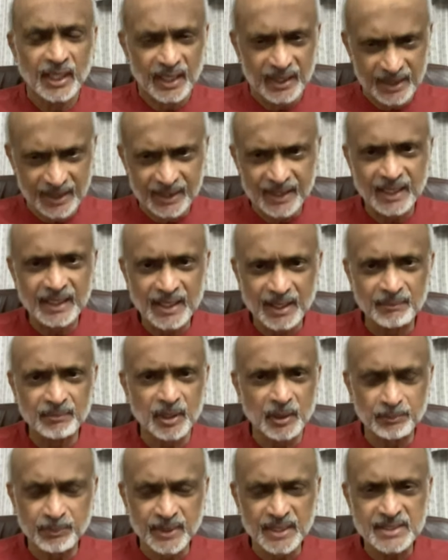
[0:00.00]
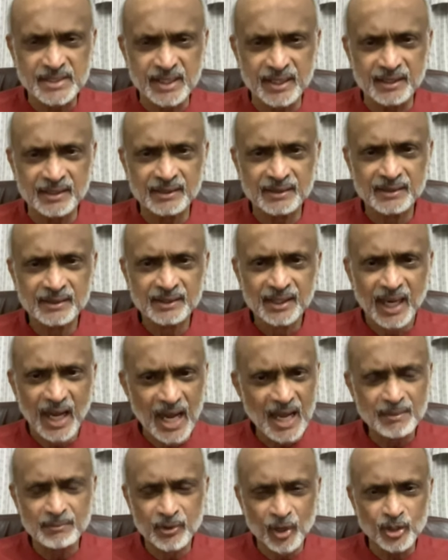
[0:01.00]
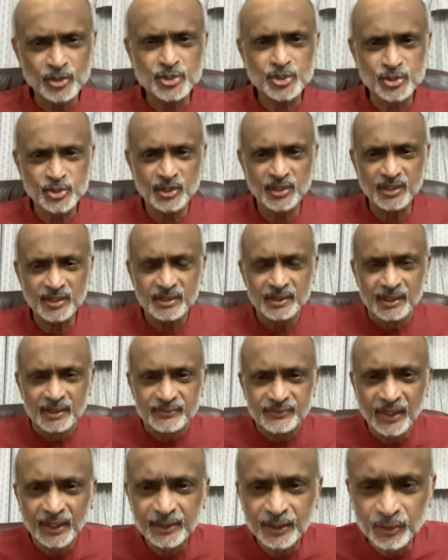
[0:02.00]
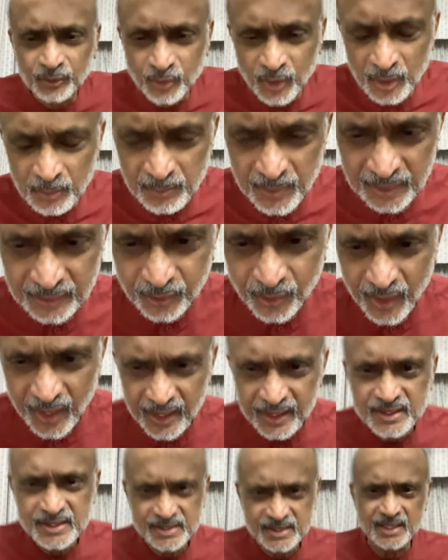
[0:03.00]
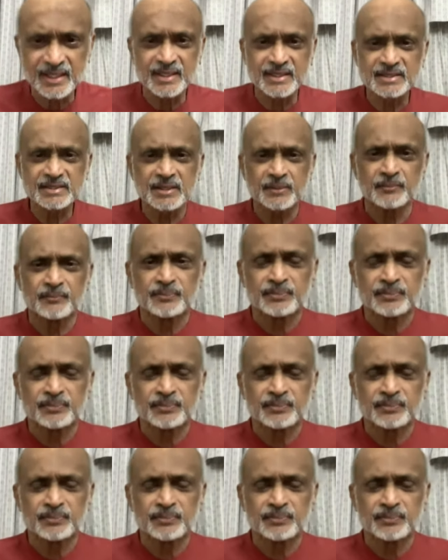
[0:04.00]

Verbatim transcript: And again, I'm repeating, I'm not sure that it could have been the United States.